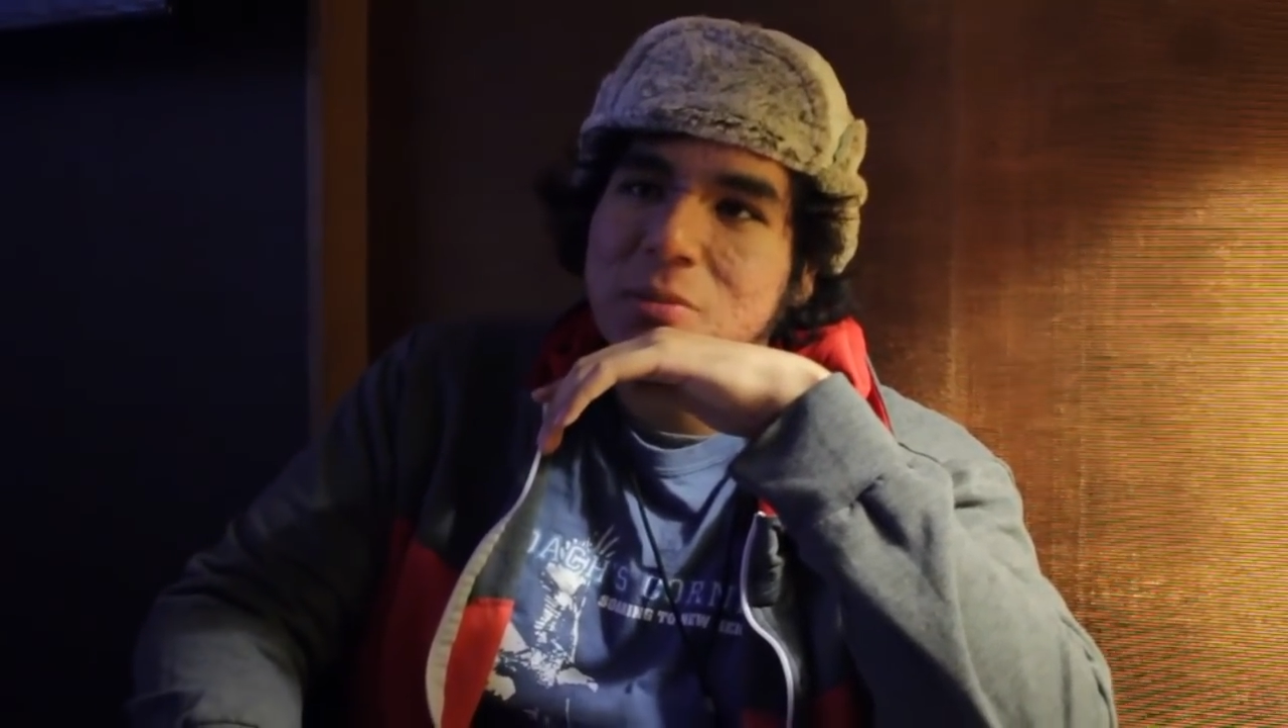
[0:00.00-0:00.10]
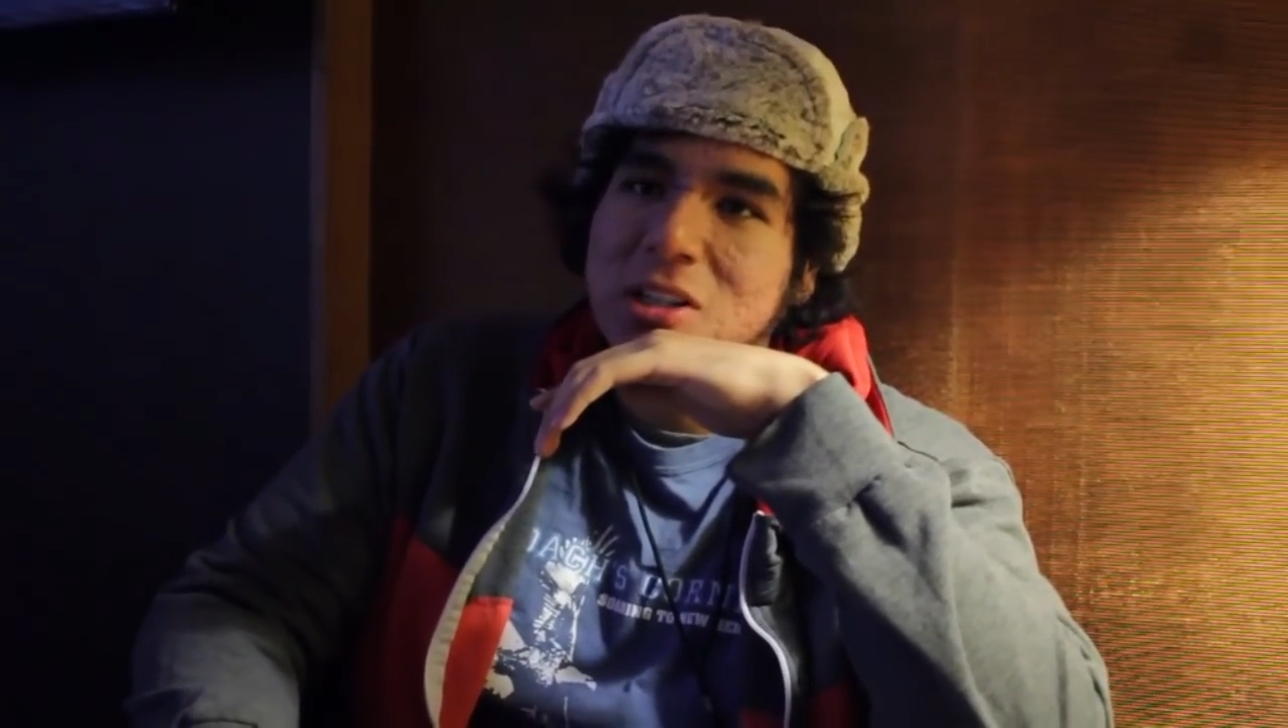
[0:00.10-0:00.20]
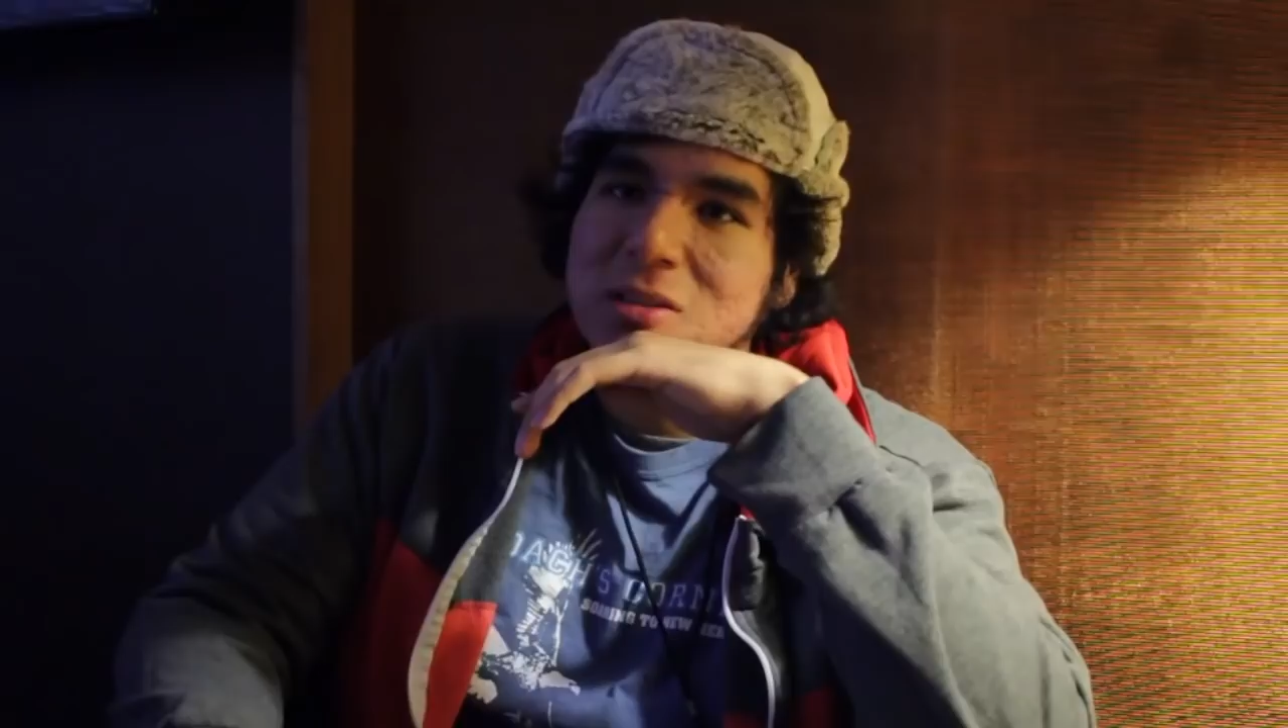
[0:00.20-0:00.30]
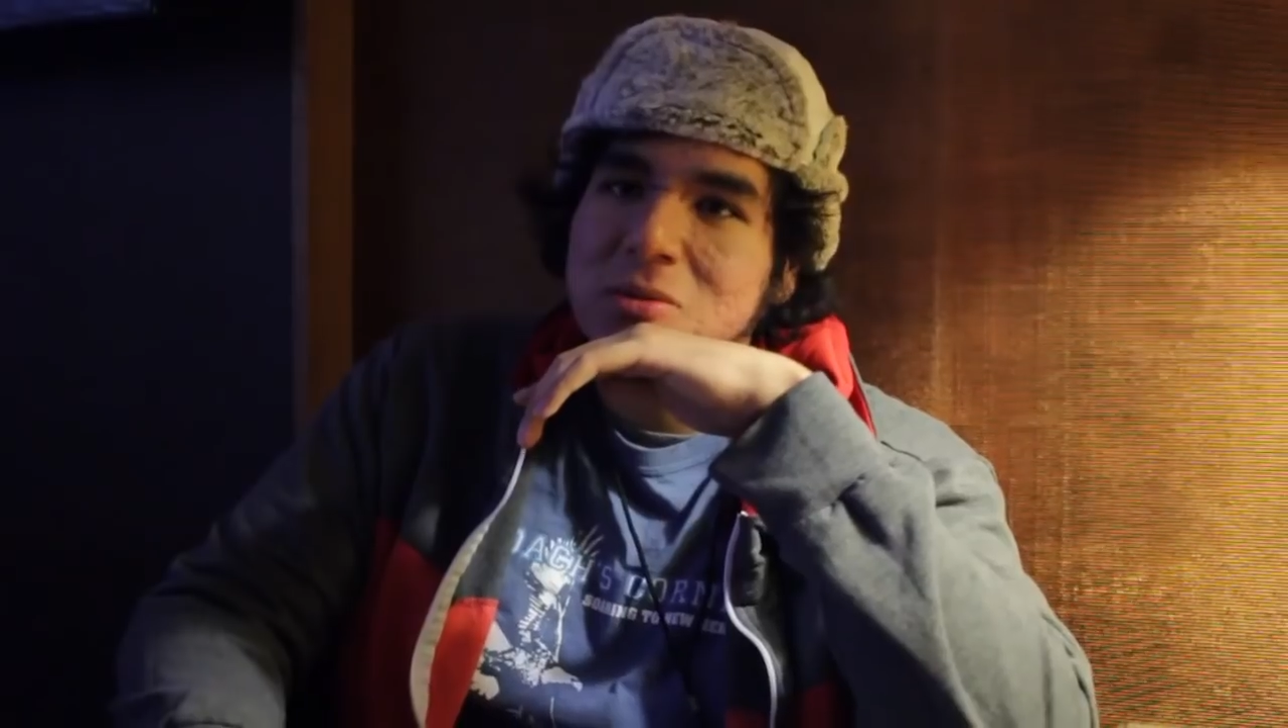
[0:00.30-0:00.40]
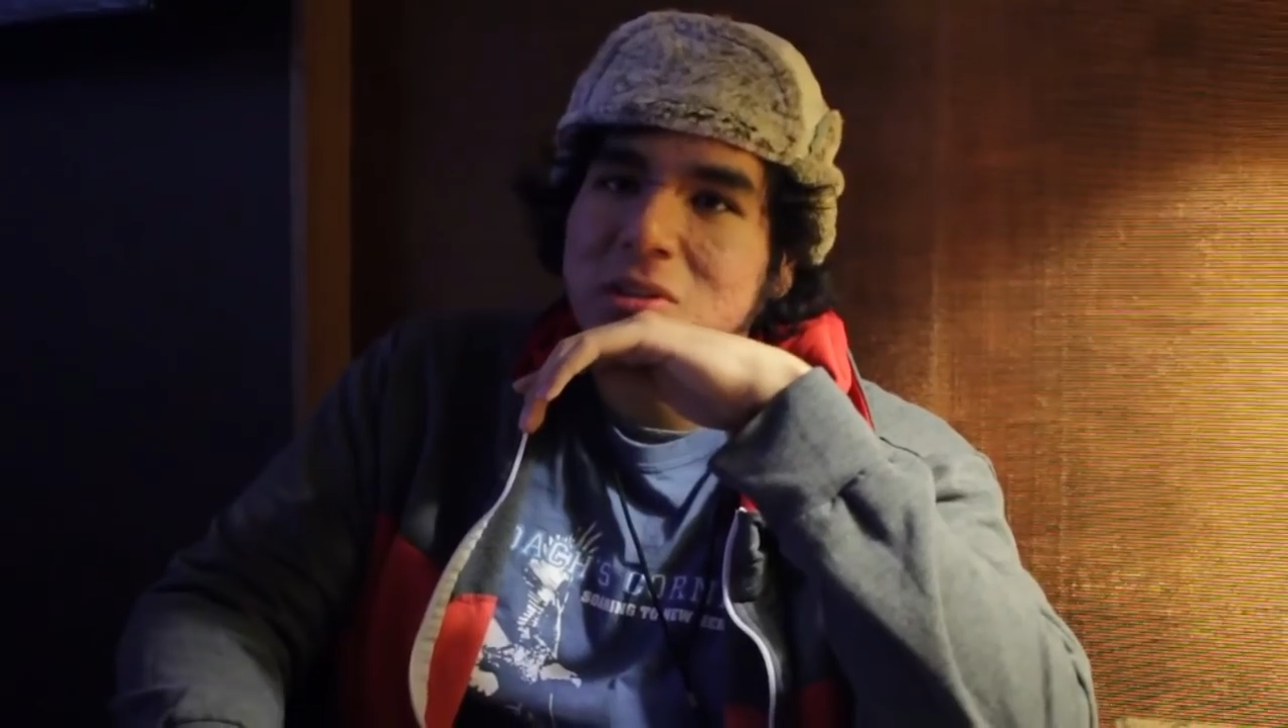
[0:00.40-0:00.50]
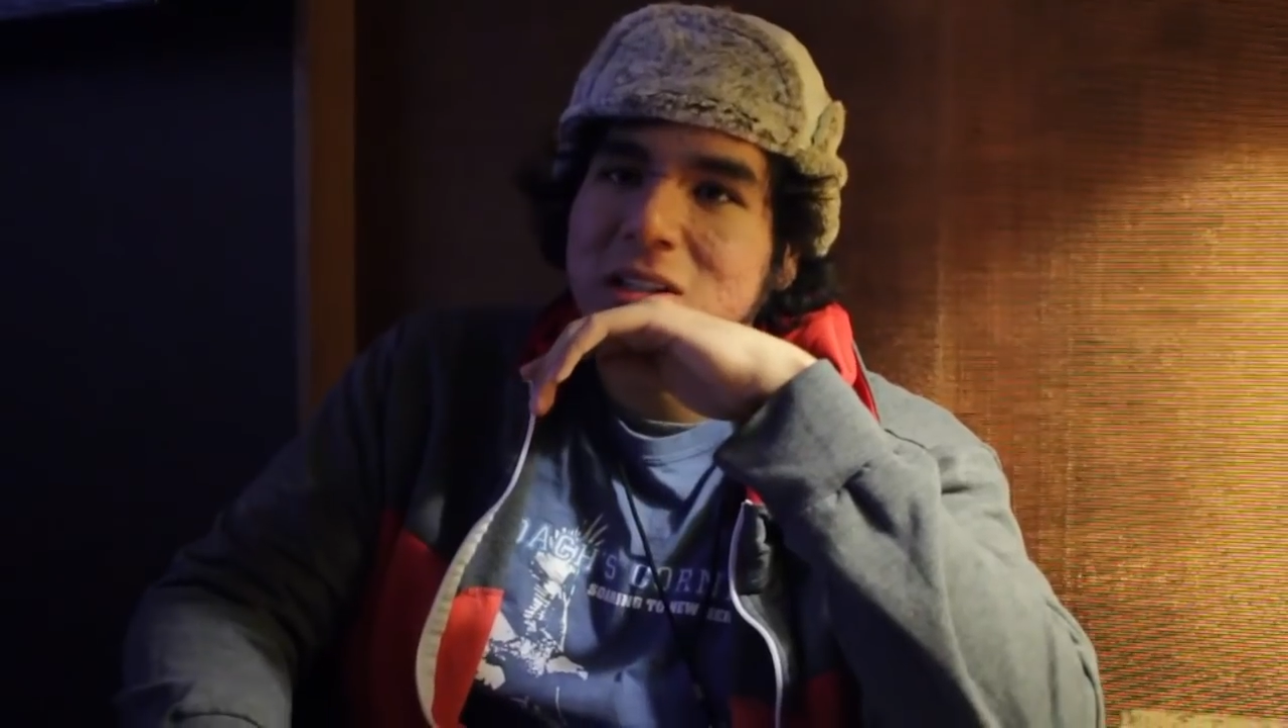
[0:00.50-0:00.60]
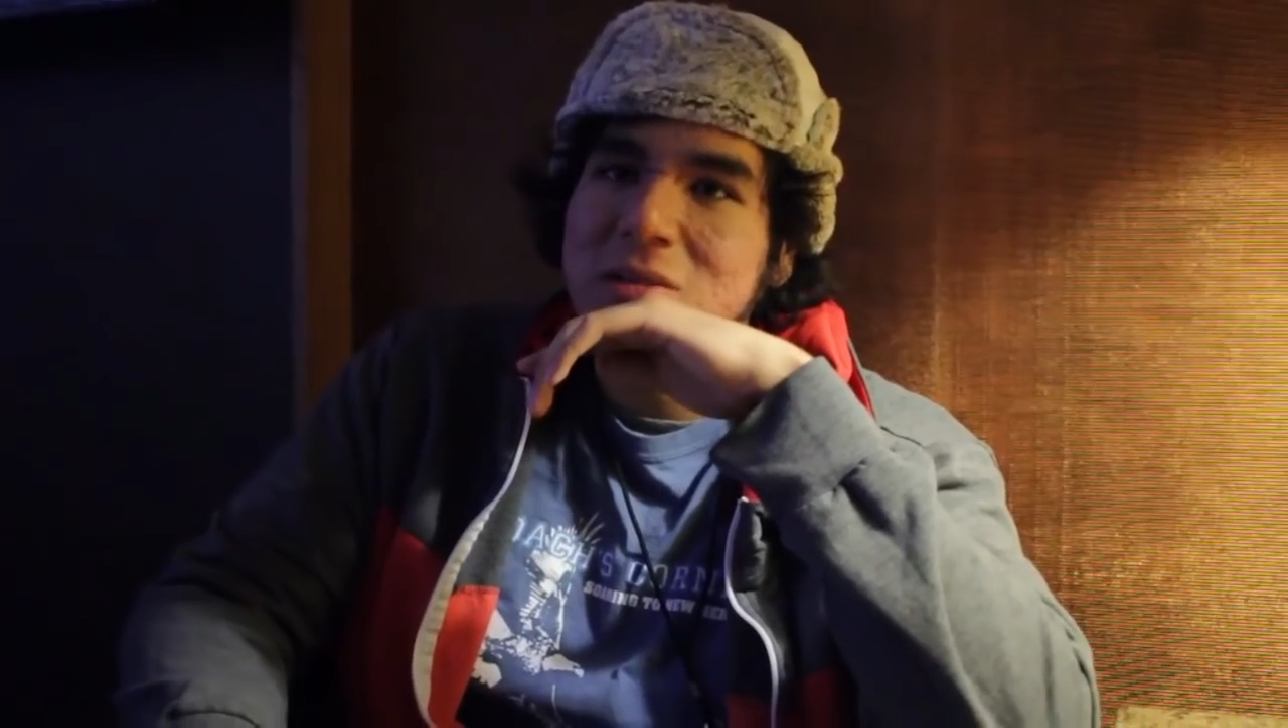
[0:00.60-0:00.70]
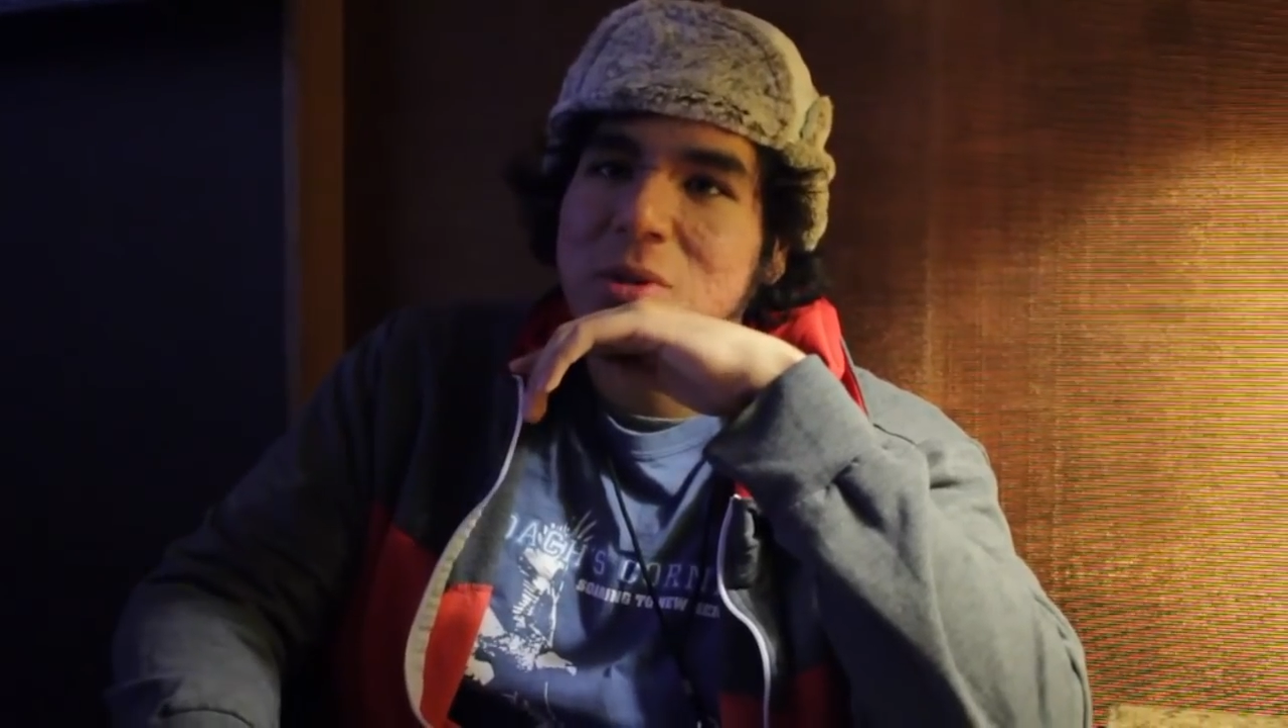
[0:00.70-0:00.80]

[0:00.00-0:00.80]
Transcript: possible and as